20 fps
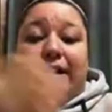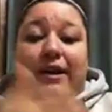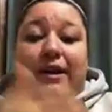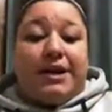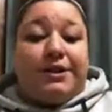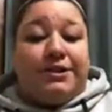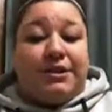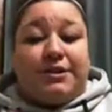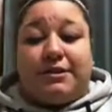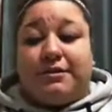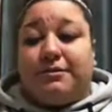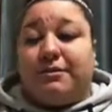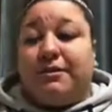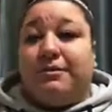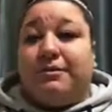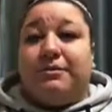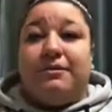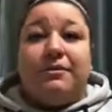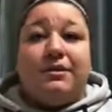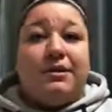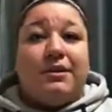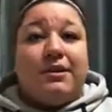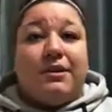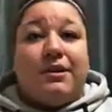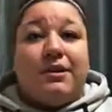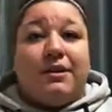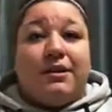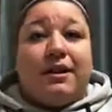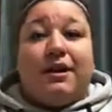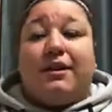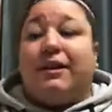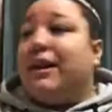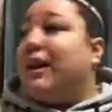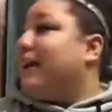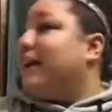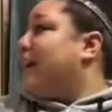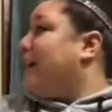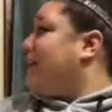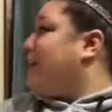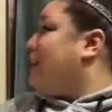just grew. And
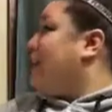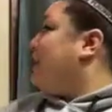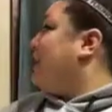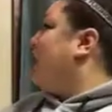like I think